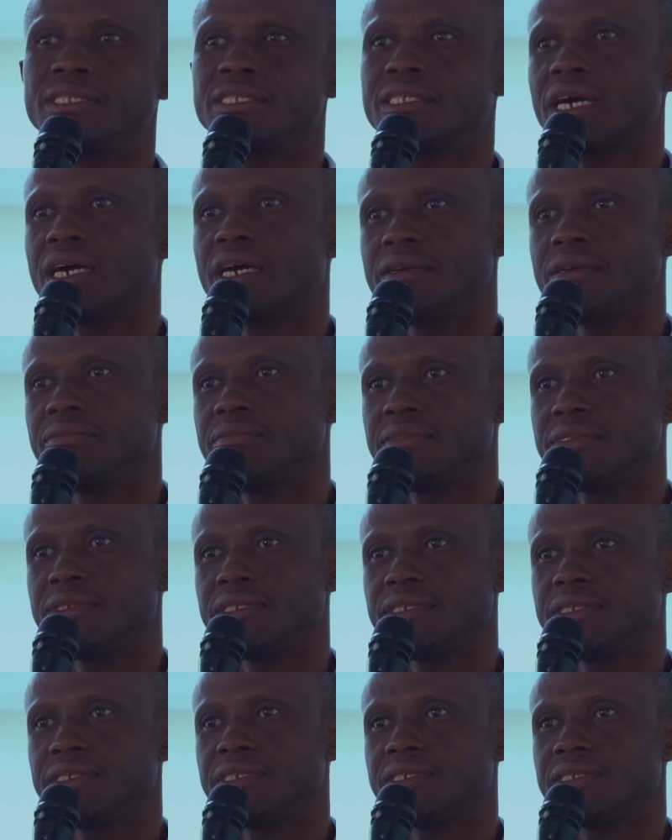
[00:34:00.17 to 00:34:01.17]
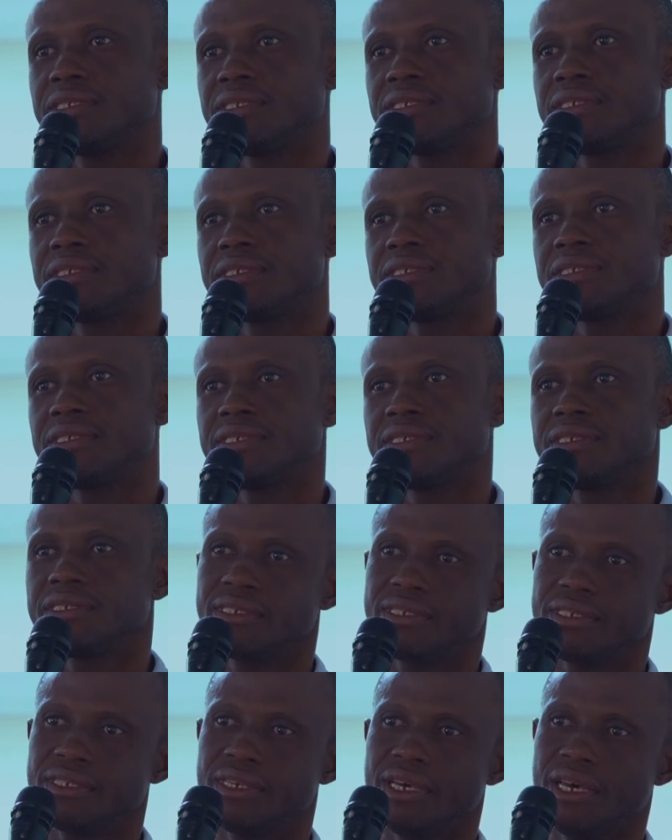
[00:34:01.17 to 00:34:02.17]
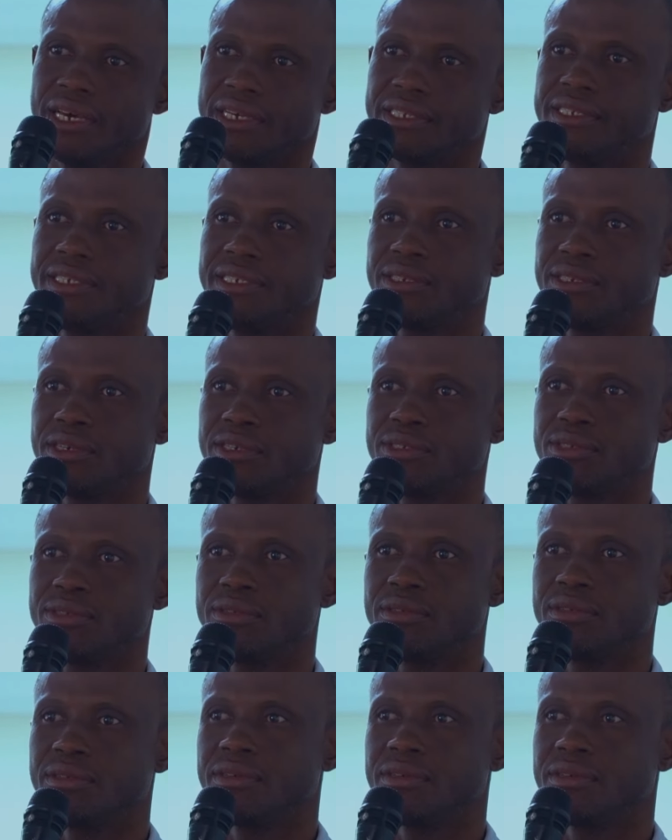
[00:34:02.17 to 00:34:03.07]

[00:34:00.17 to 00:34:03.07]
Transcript: times exit also.